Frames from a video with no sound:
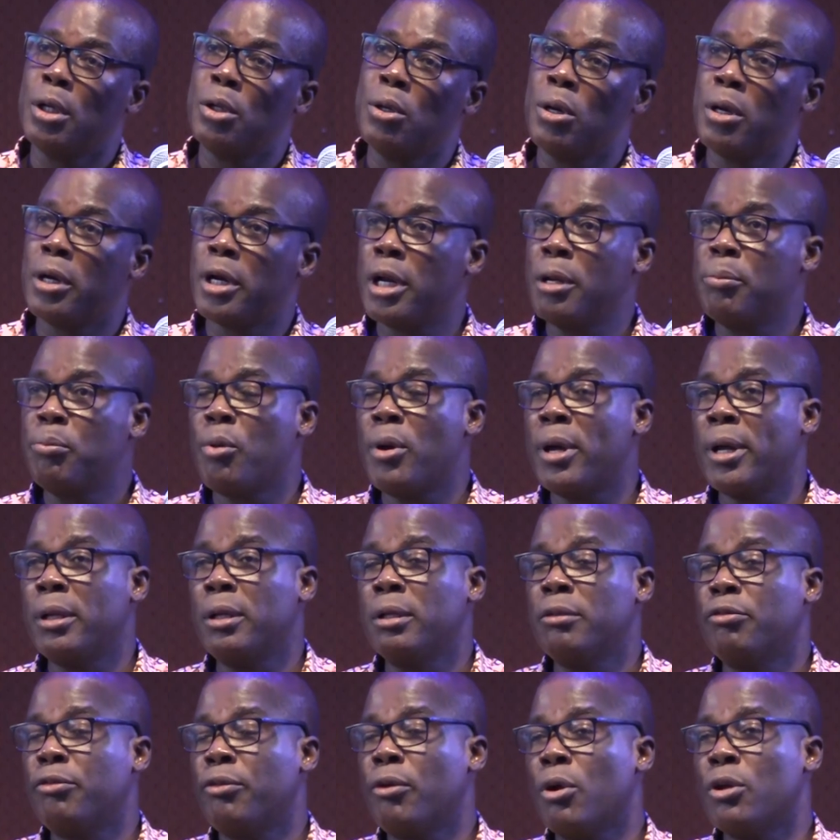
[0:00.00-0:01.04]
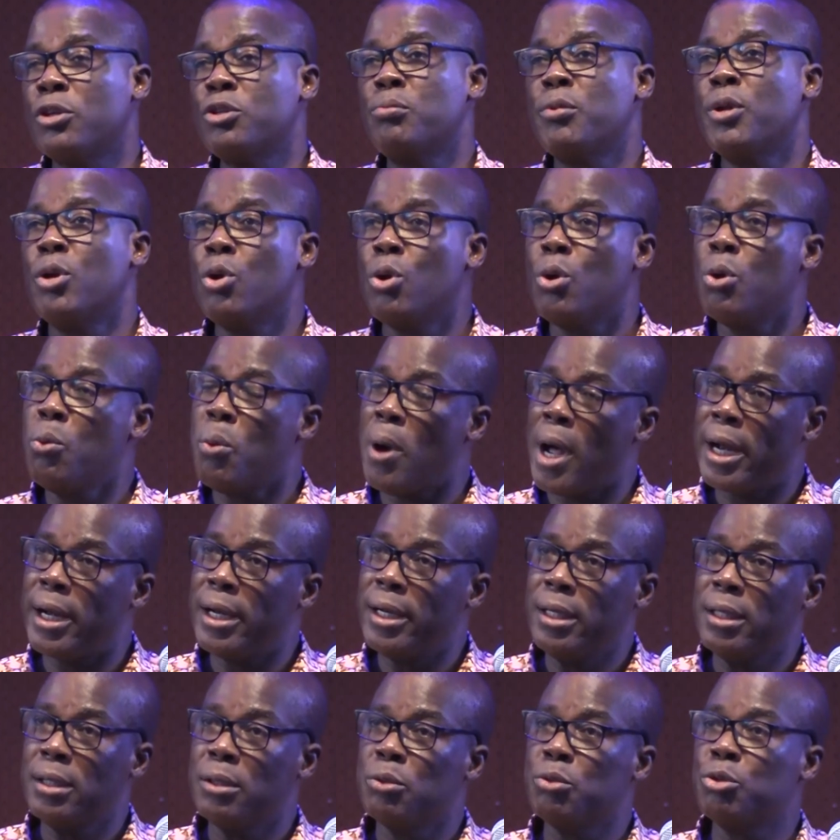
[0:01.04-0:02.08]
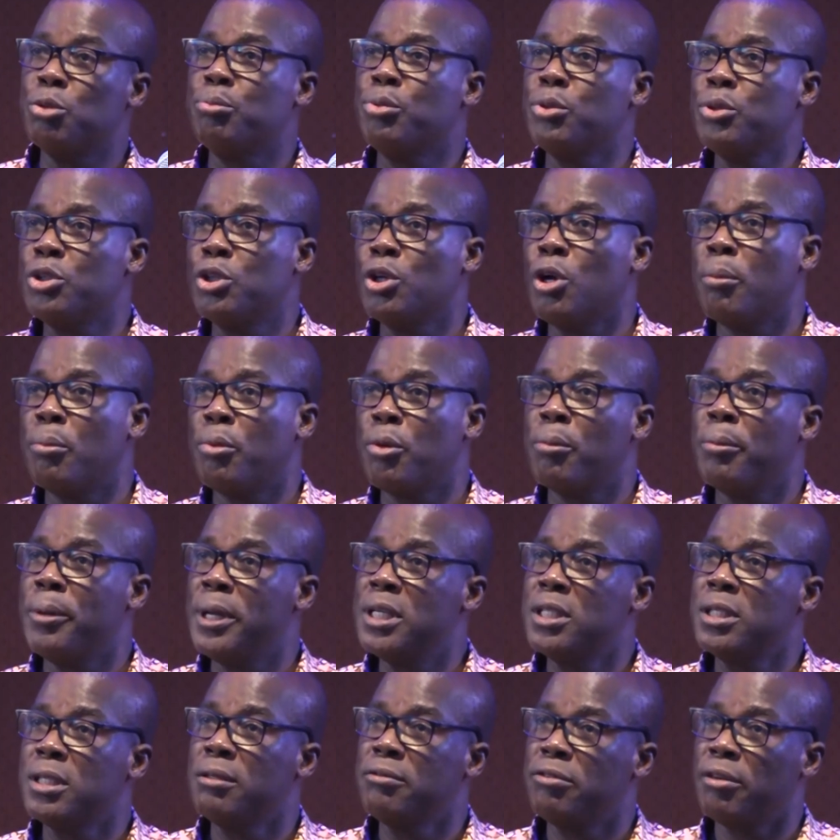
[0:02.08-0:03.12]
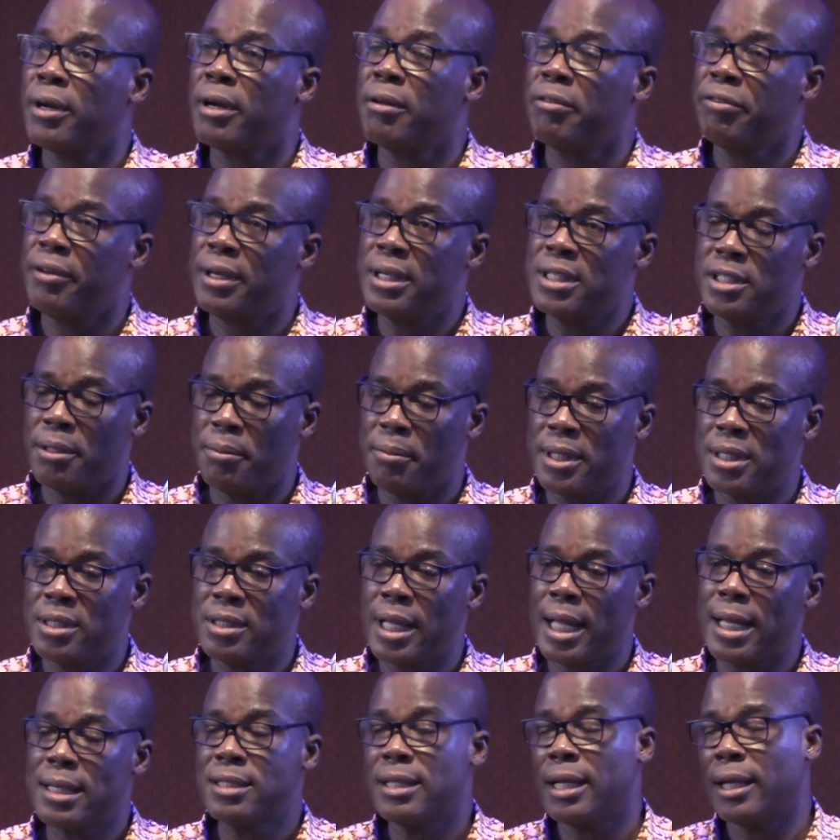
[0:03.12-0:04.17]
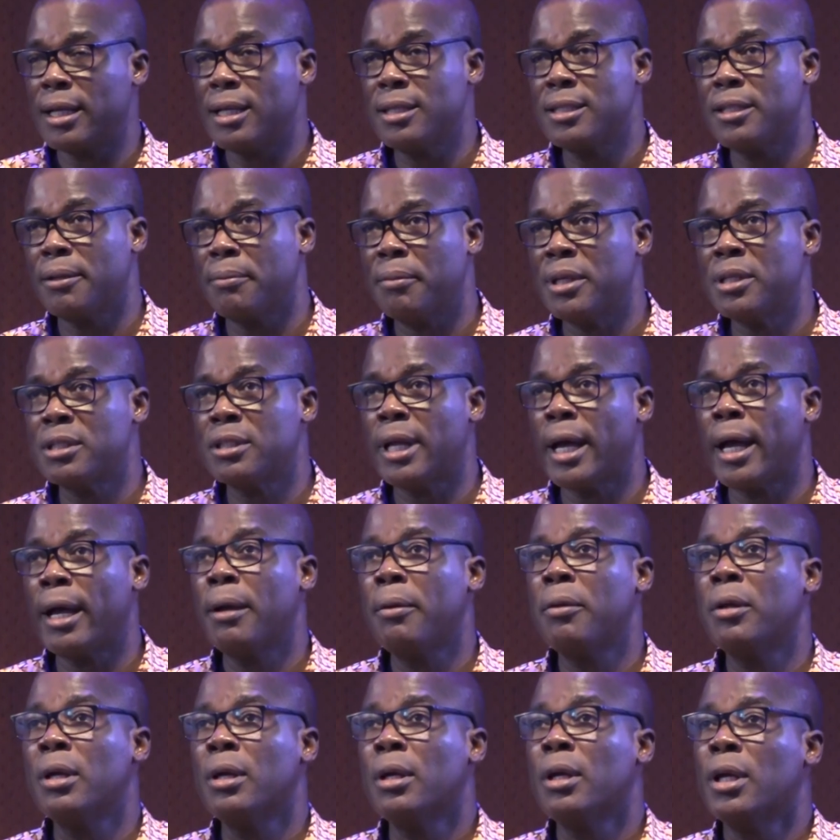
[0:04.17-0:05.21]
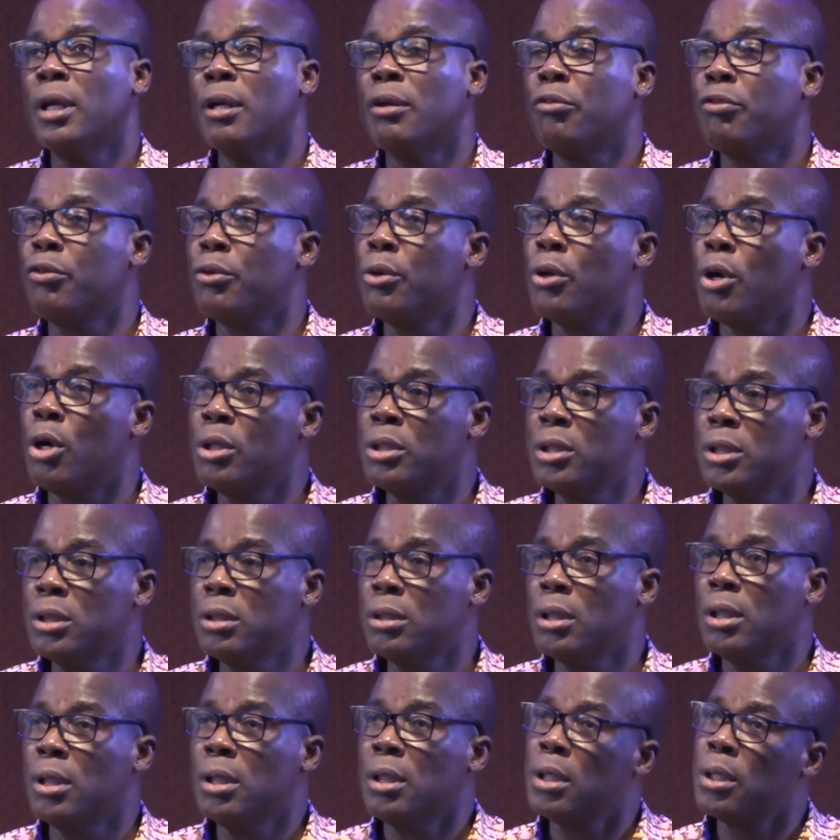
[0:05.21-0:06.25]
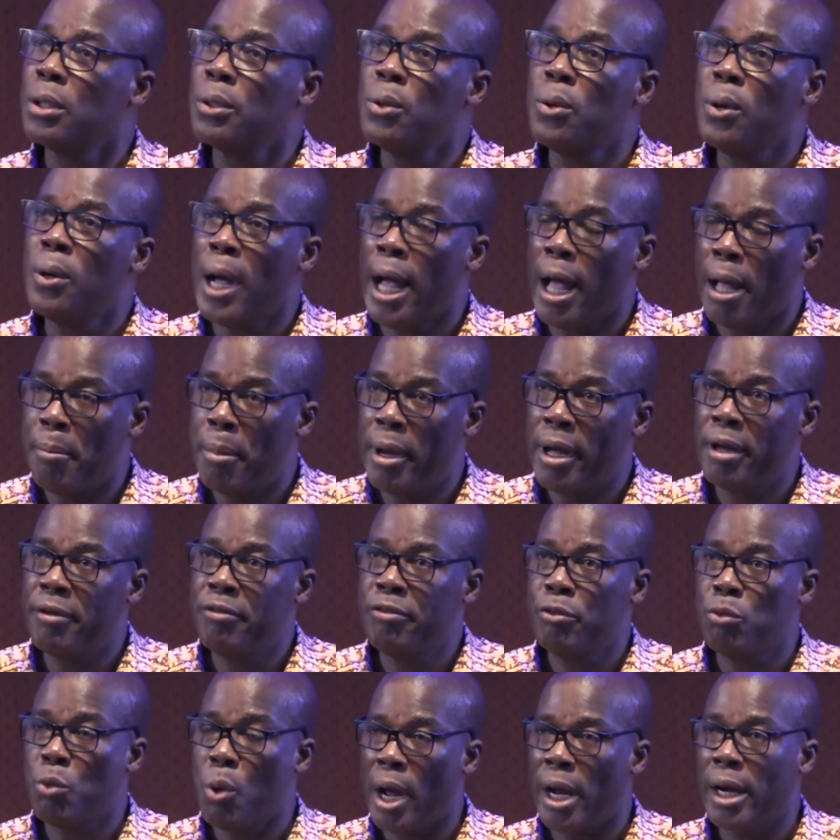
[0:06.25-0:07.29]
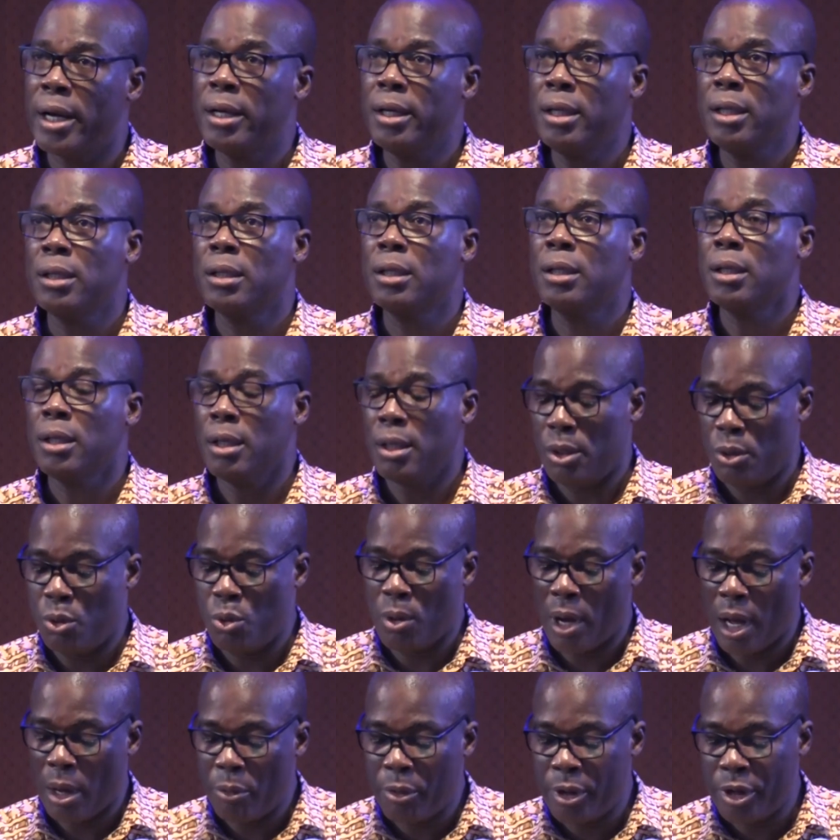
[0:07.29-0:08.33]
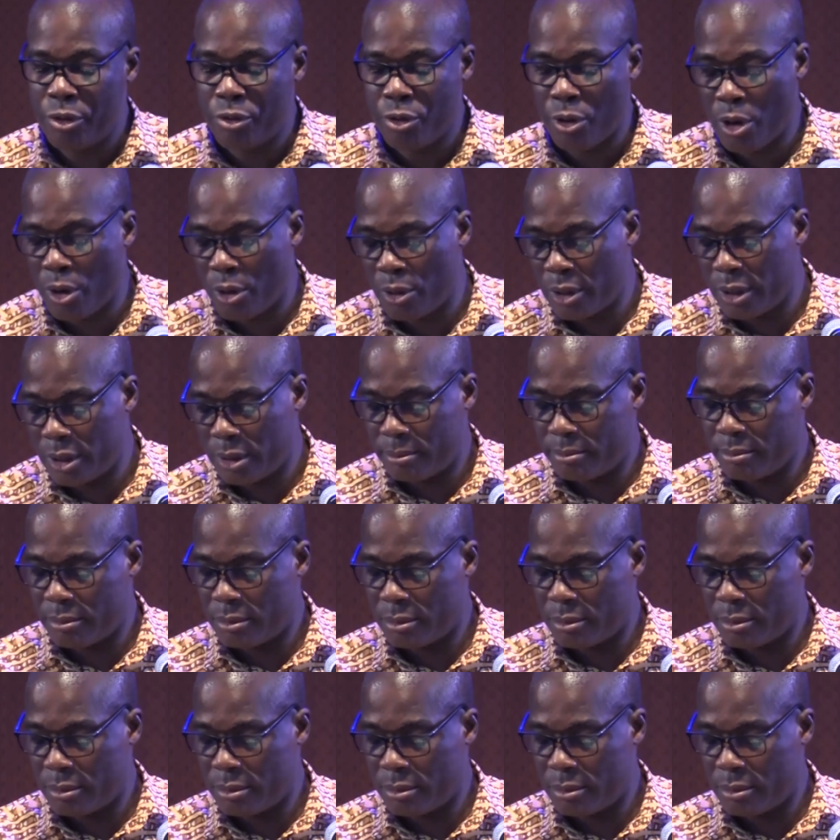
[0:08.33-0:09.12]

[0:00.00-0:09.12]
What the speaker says: your grade point falls below 1, we'll put you on probation for the first semester. Second semester, if you don't go above 1, you are withdrawn.